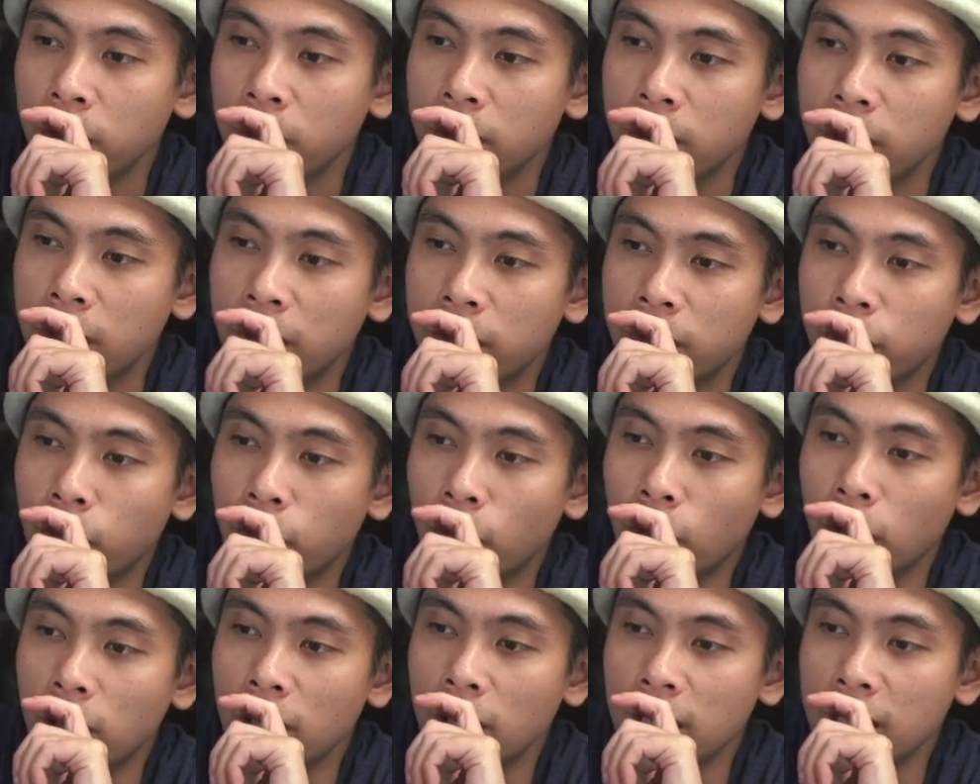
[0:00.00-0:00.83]
You got
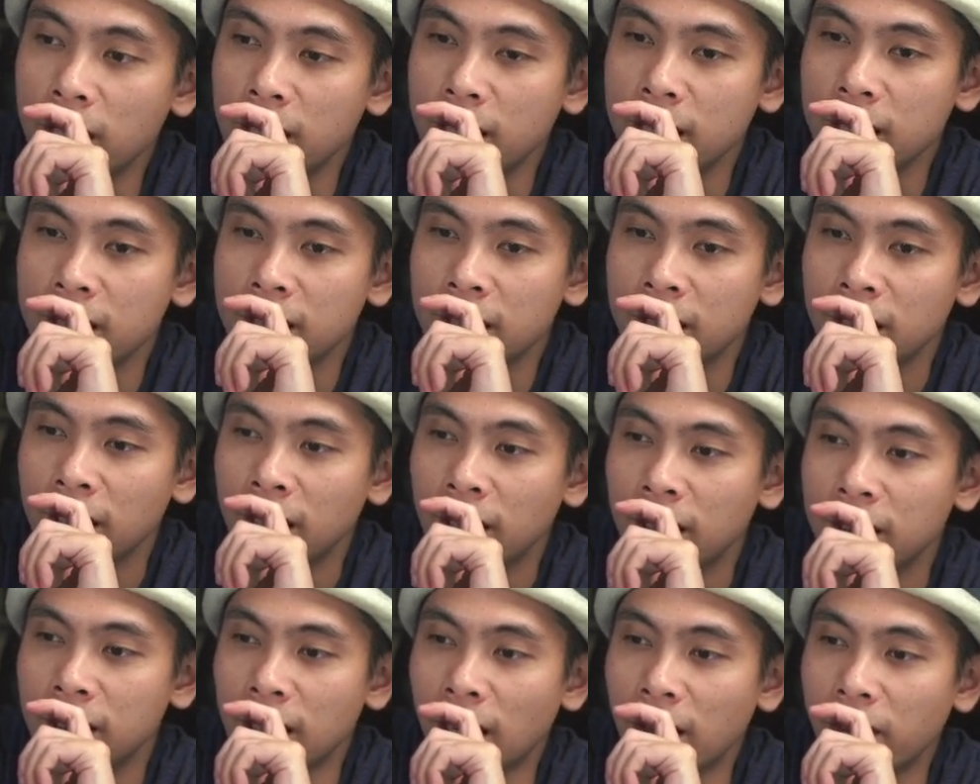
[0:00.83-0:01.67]
40s,
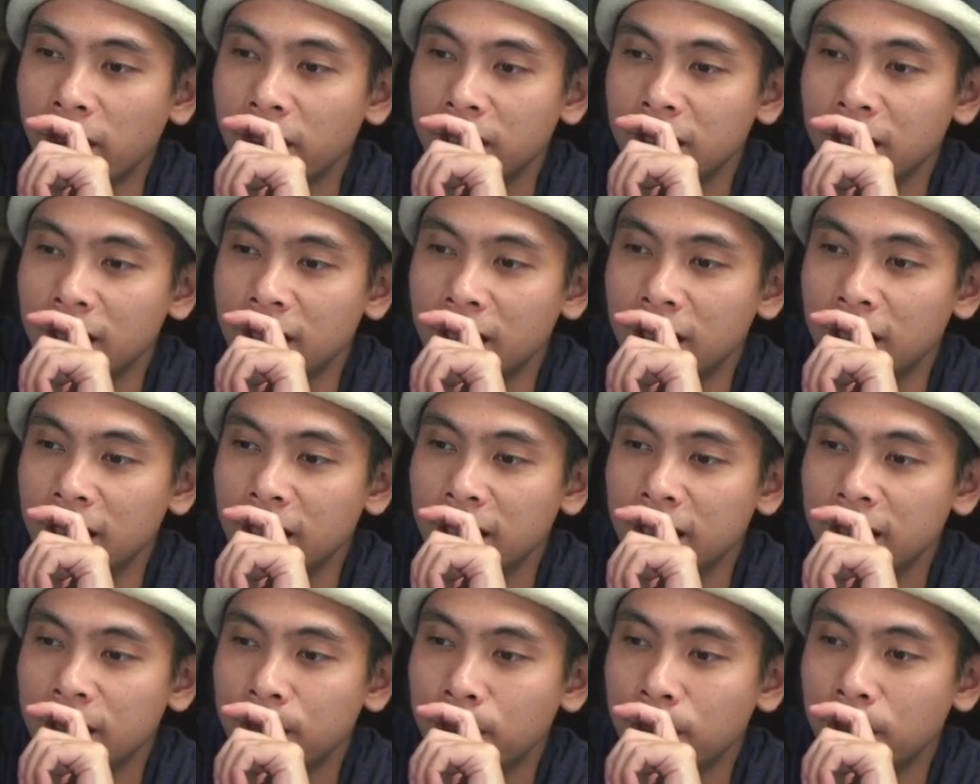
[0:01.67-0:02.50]

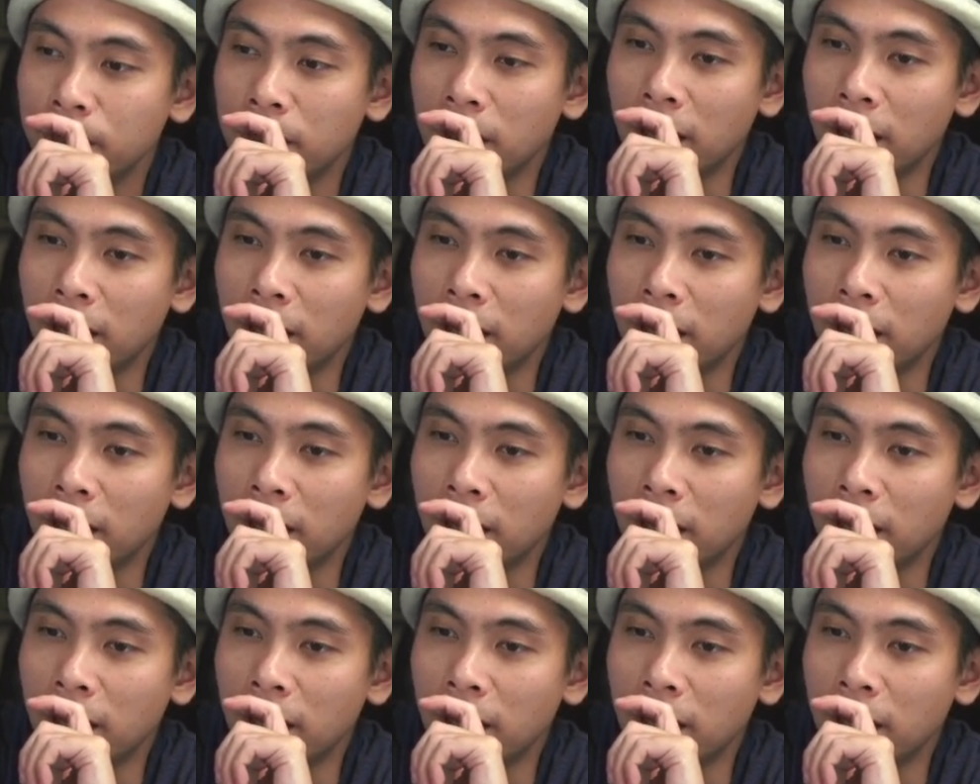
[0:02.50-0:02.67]
novelties,